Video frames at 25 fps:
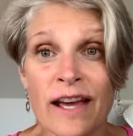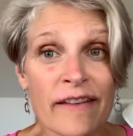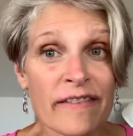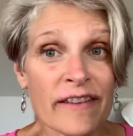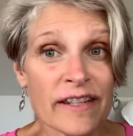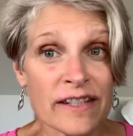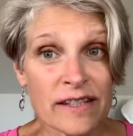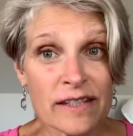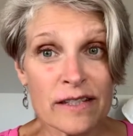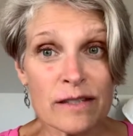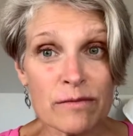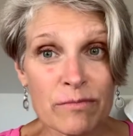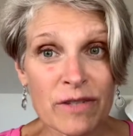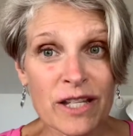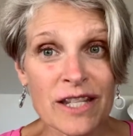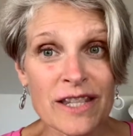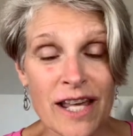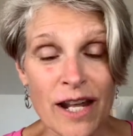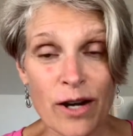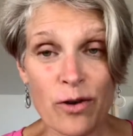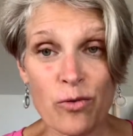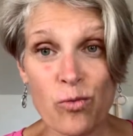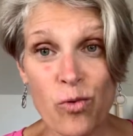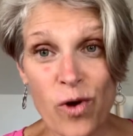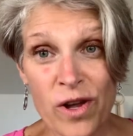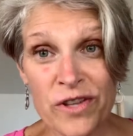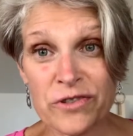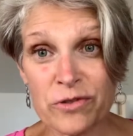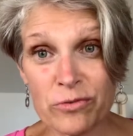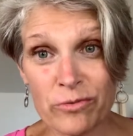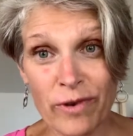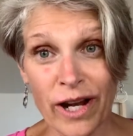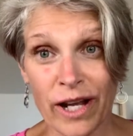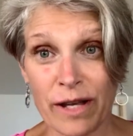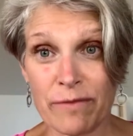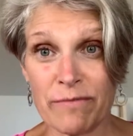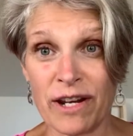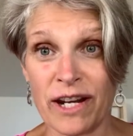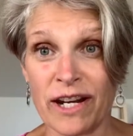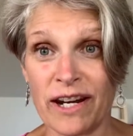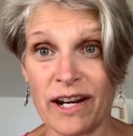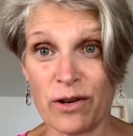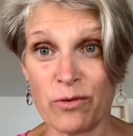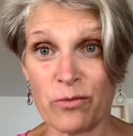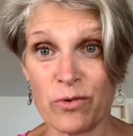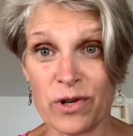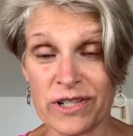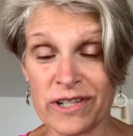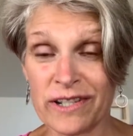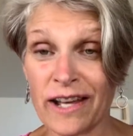It doesn't mean that it wasn't recommended
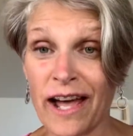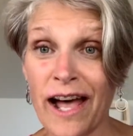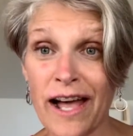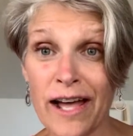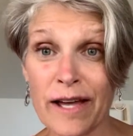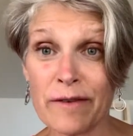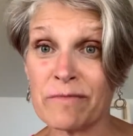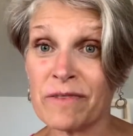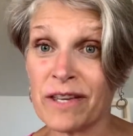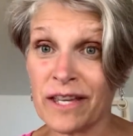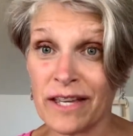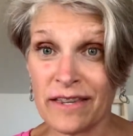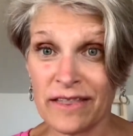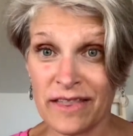at one time.